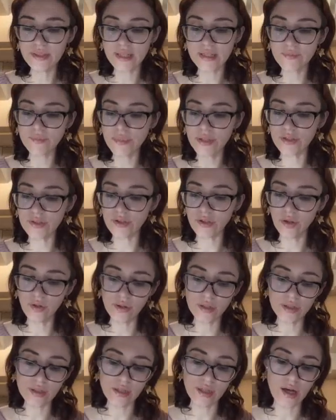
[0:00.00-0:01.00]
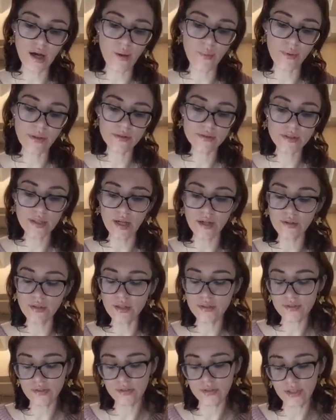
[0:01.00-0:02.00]
let me know in comments how
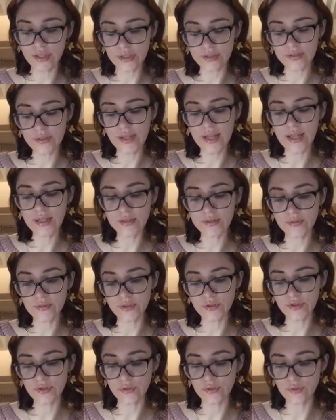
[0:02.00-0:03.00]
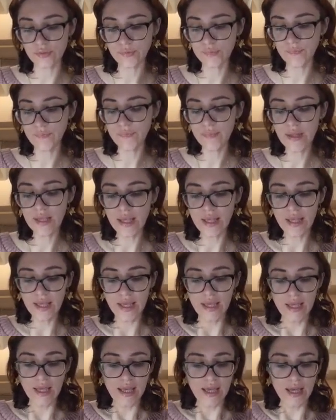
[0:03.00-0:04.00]
does it resonate with you.
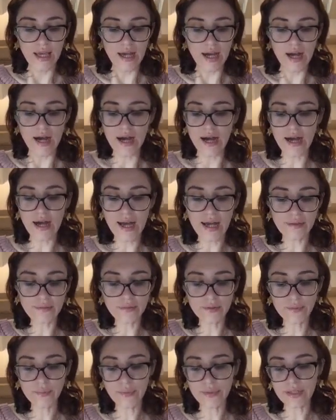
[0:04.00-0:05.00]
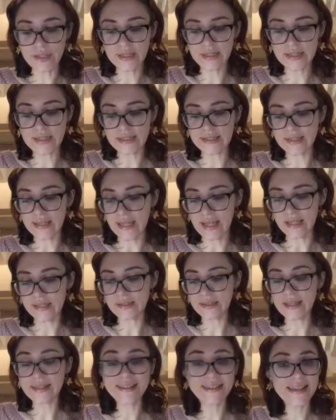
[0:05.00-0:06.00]
I will be really
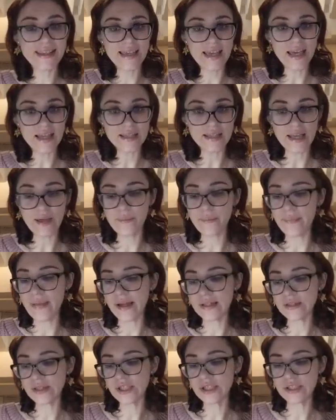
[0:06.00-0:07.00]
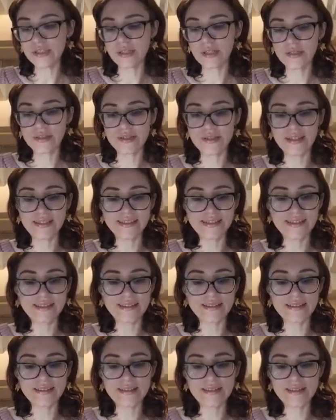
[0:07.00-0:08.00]
glad. And again, I'm mentioning that
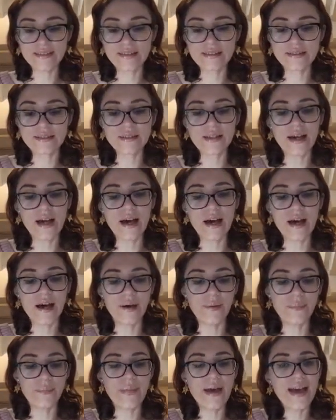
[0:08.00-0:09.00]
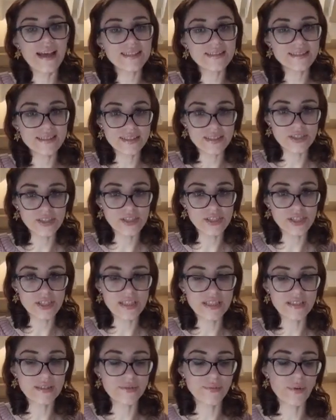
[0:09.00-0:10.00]
this message,
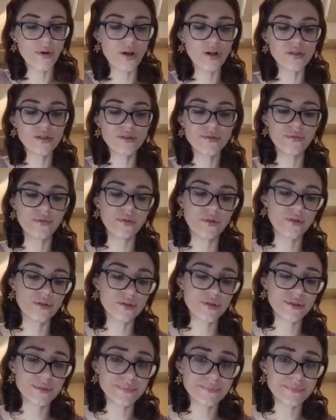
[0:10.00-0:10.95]
it was for